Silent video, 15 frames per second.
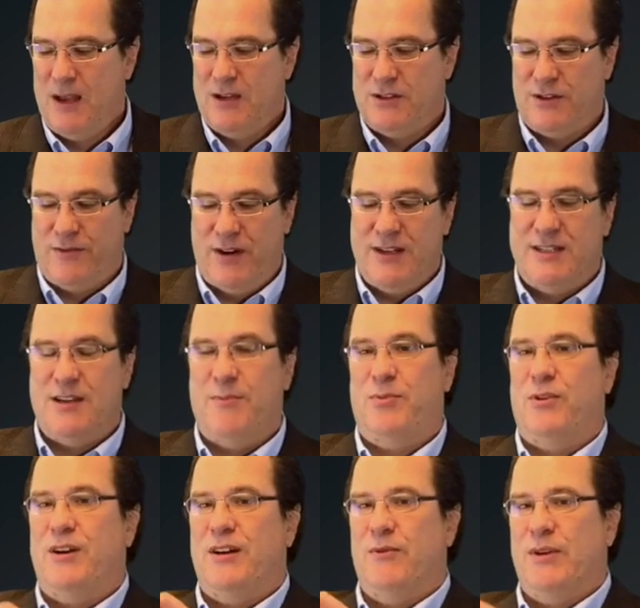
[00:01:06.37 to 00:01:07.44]
So it's very
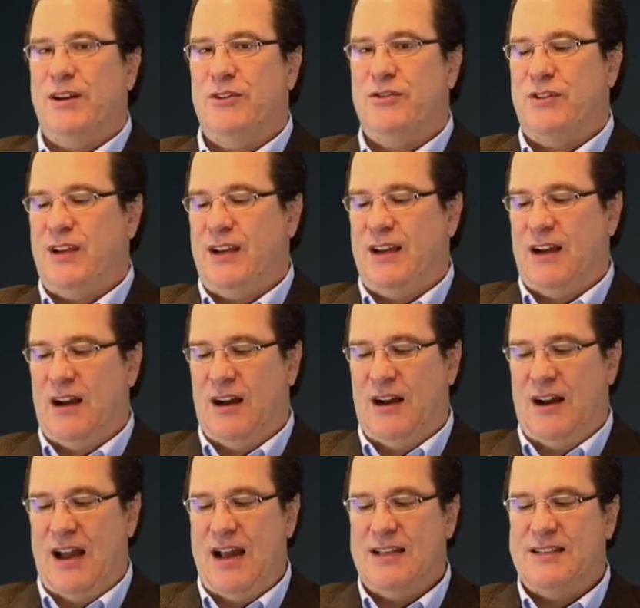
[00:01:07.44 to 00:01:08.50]
simple. We use the
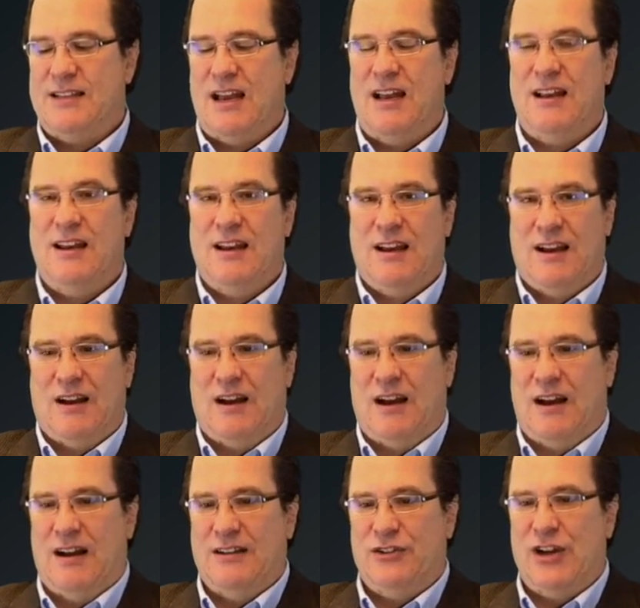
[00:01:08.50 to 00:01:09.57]
headset
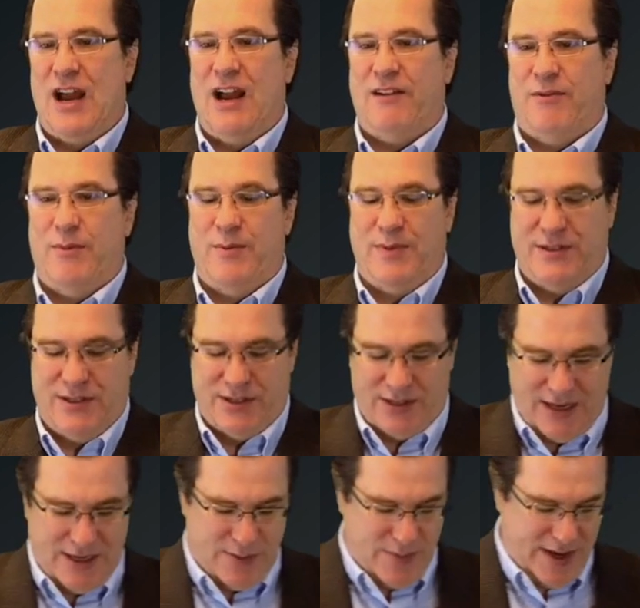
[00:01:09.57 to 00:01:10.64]
jack from a business
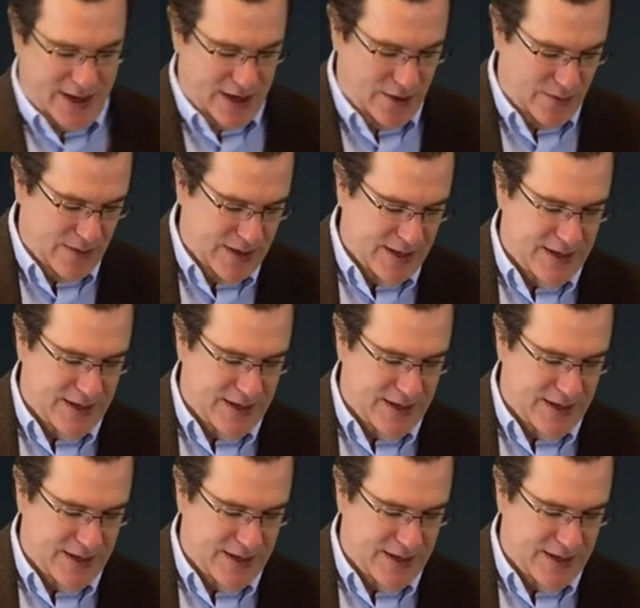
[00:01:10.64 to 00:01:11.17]
class radio.